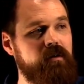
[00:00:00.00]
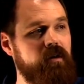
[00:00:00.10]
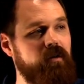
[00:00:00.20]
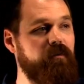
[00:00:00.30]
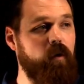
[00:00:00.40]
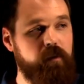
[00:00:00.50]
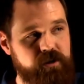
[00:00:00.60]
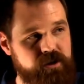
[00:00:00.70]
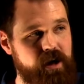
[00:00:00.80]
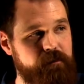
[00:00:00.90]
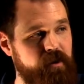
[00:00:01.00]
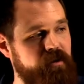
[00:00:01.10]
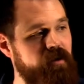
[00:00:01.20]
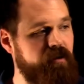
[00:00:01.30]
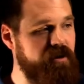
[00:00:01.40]
or forward stop button.
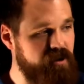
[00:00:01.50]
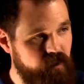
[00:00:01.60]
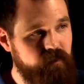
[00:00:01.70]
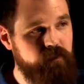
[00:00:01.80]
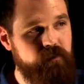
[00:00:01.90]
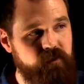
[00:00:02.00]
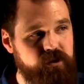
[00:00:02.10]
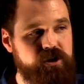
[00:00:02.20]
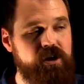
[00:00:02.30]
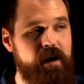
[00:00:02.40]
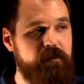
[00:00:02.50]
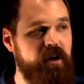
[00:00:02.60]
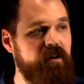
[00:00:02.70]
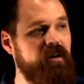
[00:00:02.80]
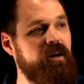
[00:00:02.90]
There is no reverse stop
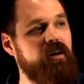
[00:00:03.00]
button.